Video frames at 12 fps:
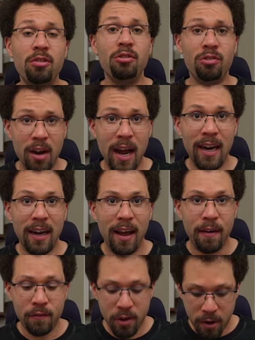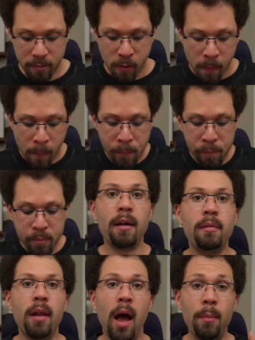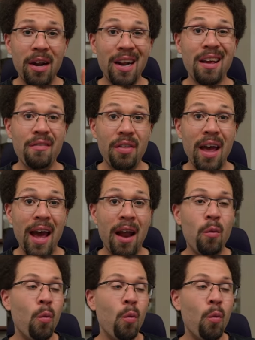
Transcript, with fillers: There's nine left. I'm gonna give that